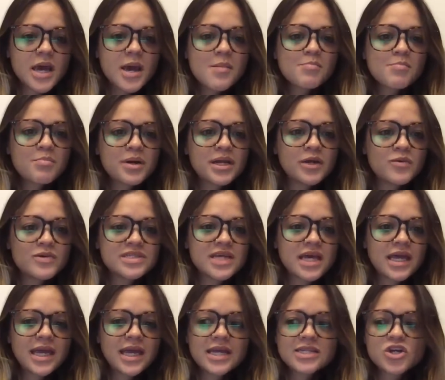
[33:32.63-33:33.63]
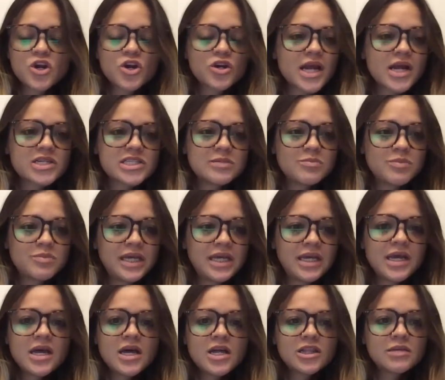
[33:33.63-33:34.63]
but it was a, it turned out to be
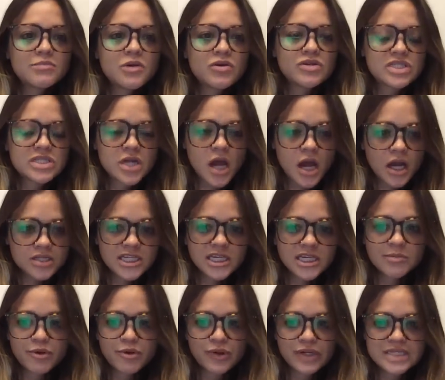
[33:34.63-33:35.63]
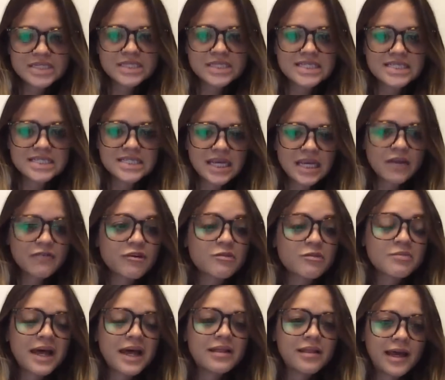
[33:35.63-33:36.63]
the most toxic, poisonous thing for
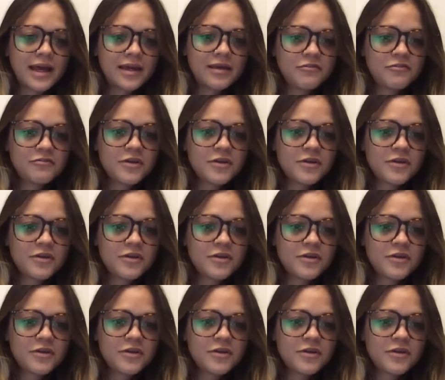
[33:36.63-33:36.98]
my life